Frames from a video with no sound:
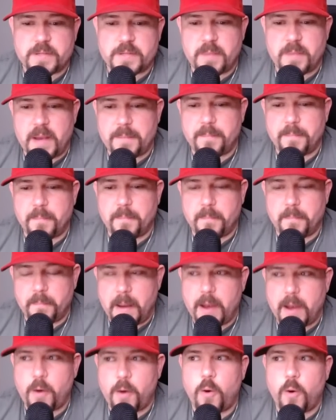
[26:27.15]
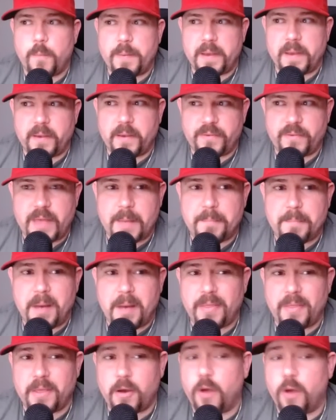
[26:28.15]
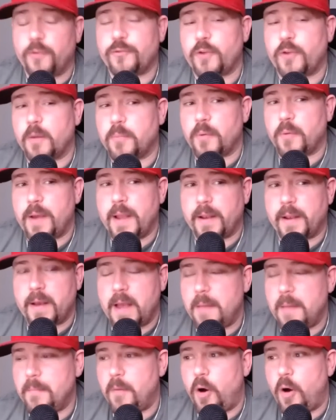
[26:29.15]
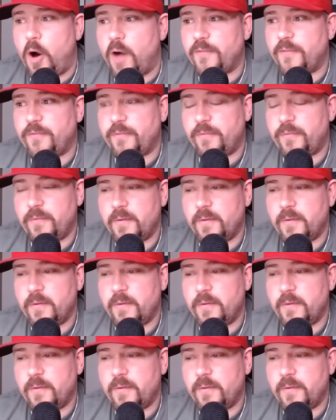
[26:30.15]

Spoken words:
my hope is that by the All-Star break, I'm off